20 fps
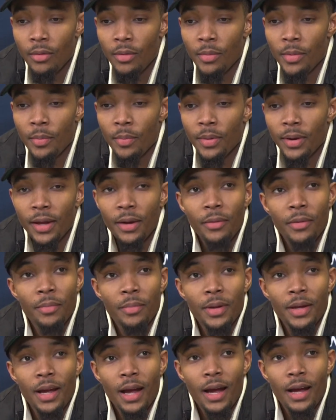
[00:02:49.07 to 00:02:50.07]
we've been playing
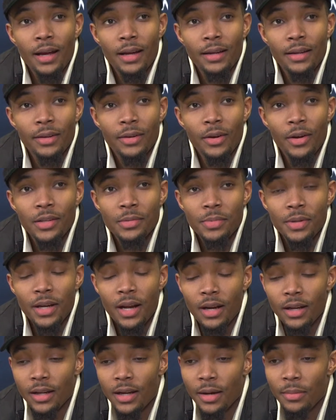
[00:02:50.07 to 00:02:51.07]
with BI. You know, he's
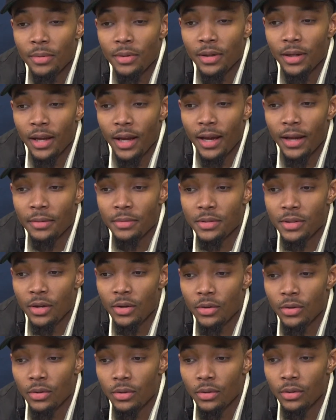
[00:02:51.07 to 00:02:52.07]
been out a couple of games,
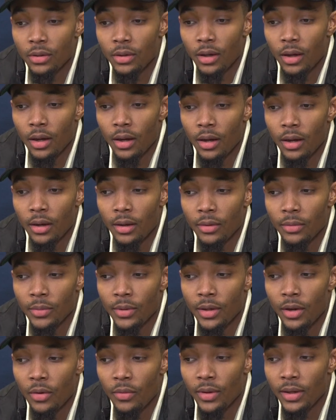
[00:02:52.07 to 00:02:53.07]
so uh,
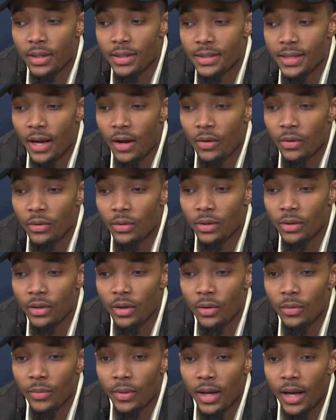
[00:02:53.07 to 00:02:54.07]
we know when he's out, you
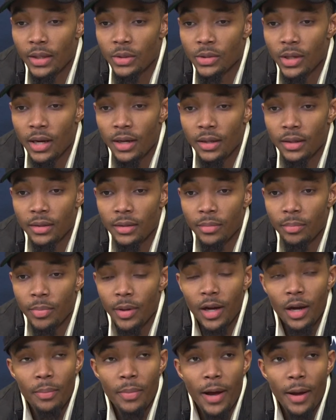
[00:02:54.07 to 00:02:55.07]
know, we got to try to
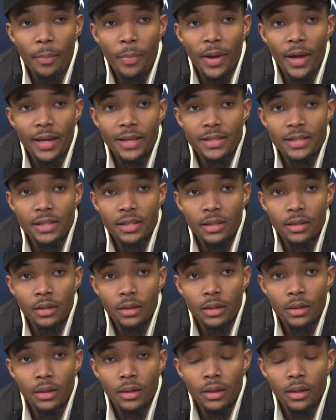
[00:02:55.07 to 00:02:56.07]
pick up our pace,
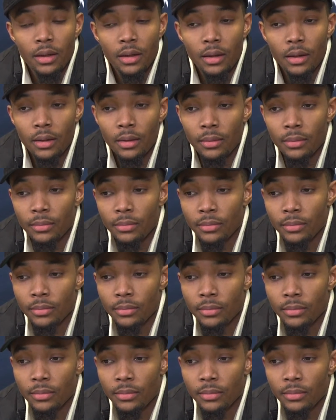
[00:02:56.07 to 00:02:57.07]
um,
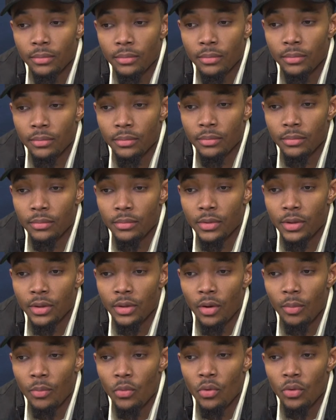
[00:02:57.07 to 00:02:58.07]

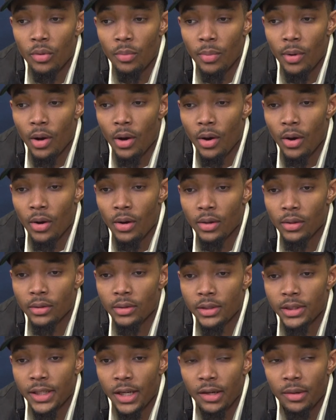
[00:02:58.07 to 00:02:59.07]
you know, move the ball,
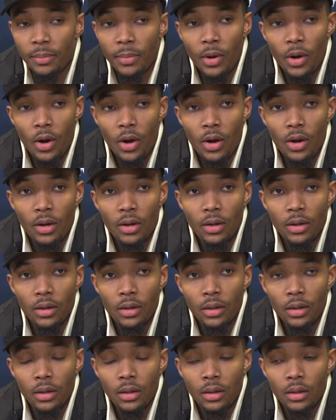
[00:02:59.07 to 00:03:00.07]
share the ball.
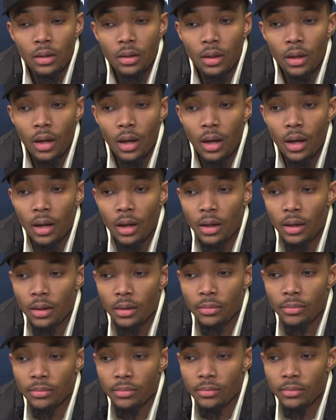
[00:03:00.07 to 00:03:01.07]

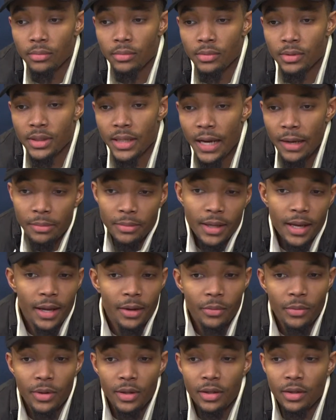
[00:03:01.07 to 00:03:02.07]
Uh, same
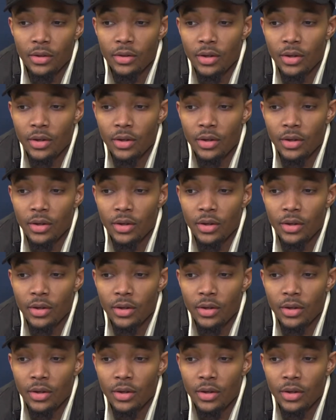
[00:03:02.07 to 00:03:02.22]
thing we,